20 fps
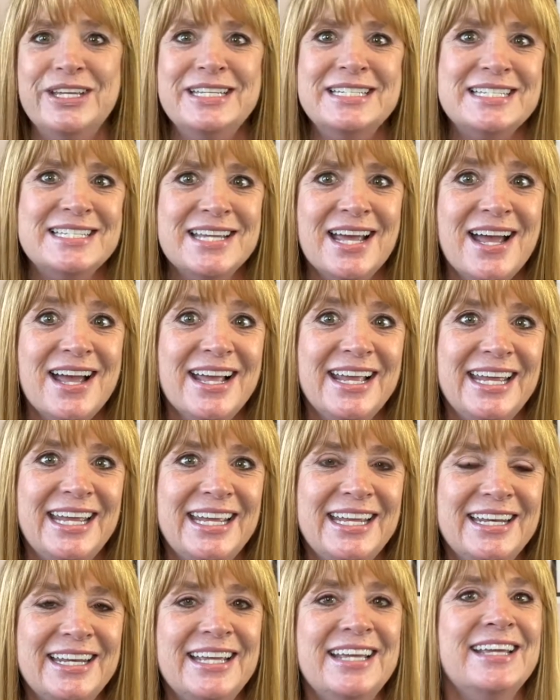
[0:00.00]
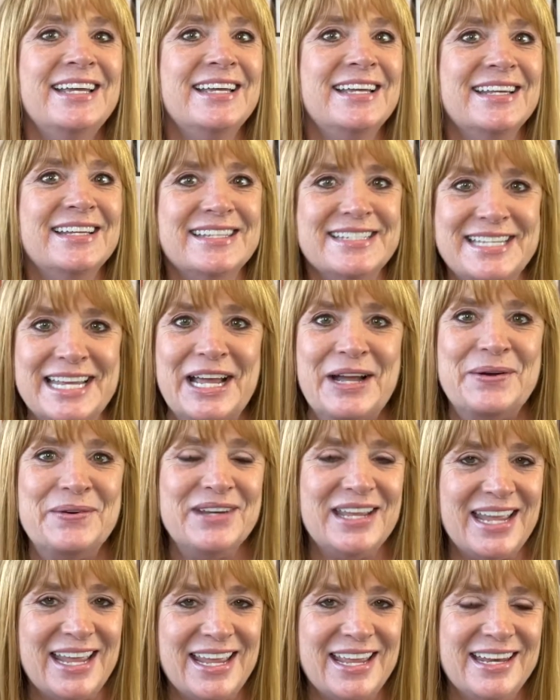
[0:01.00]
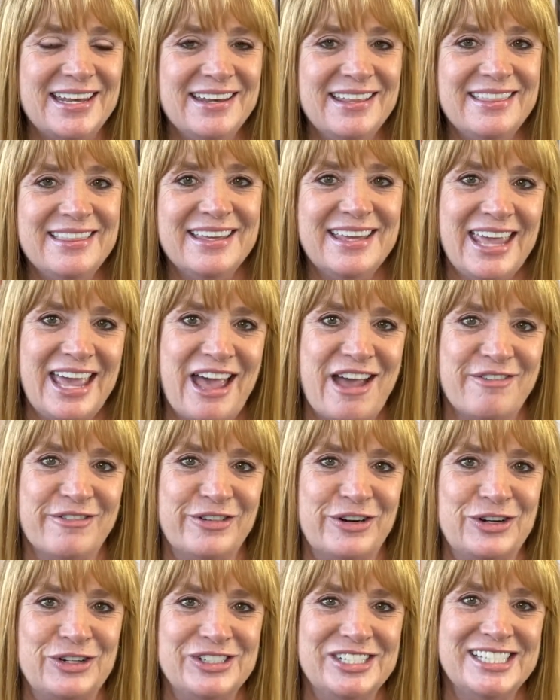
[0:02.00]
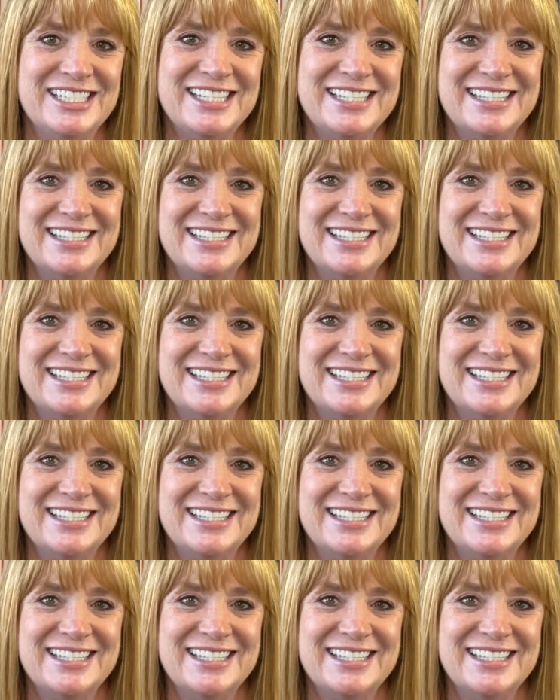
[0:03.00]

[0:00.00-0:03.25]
dine down in the caverns.